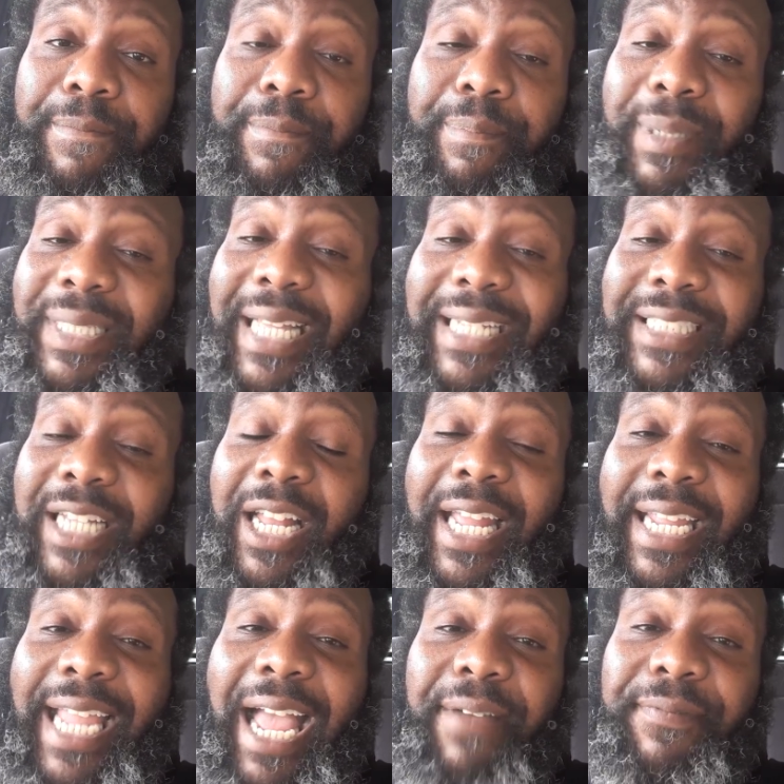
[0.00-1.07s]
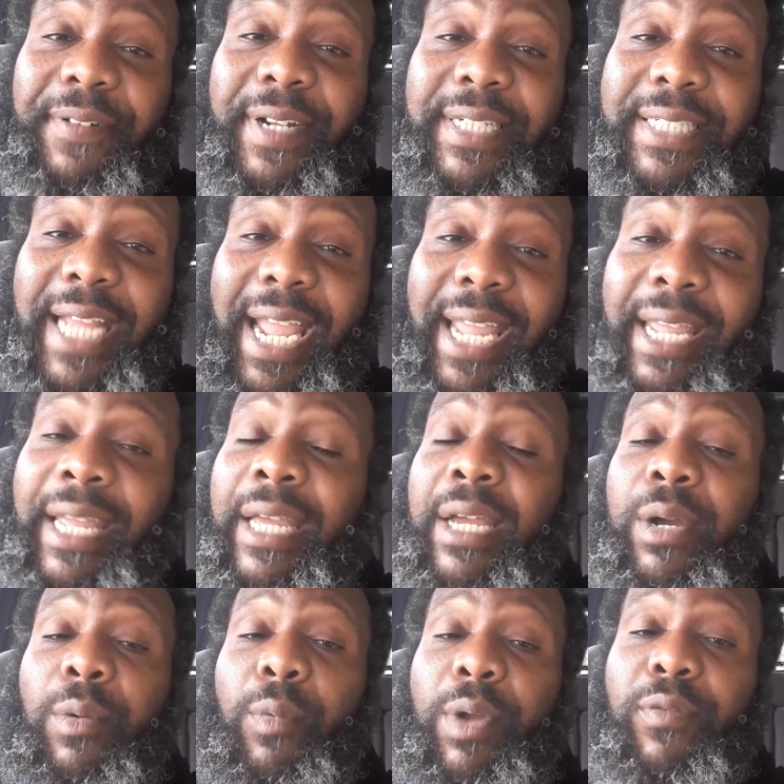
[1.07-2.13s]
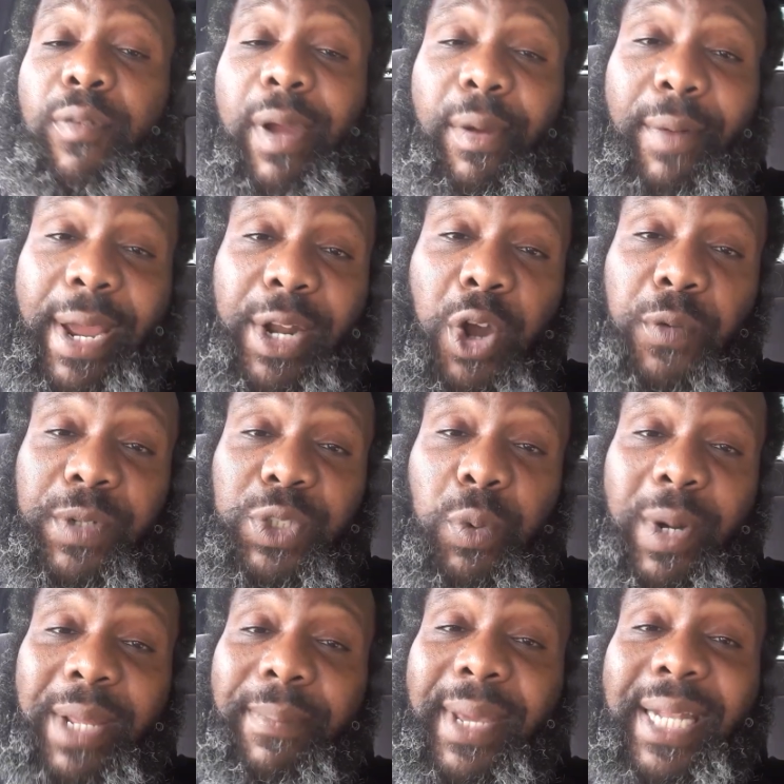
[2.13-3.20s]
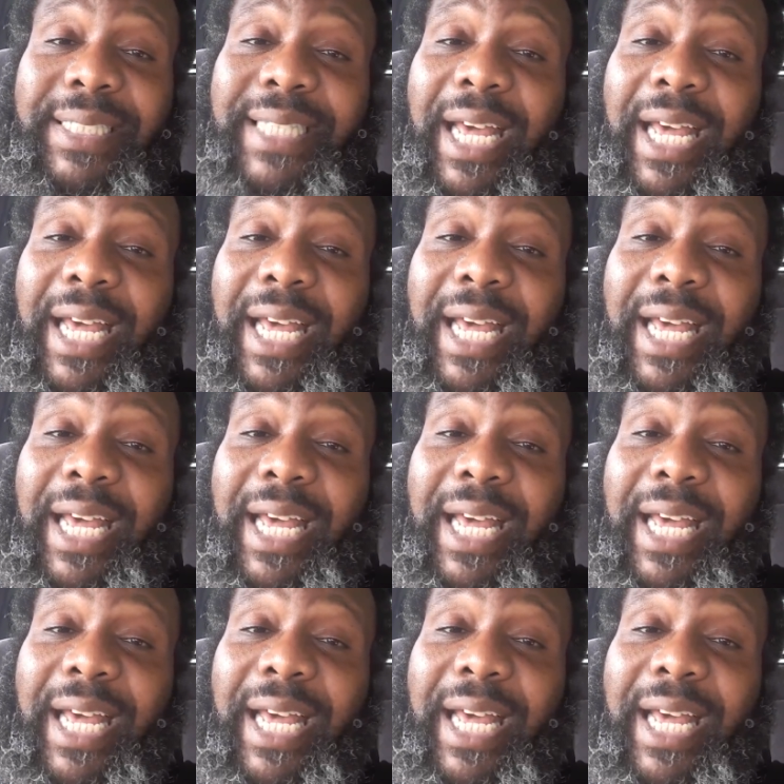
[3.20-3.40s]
But that's all I got for today. We ran over 20 minutes.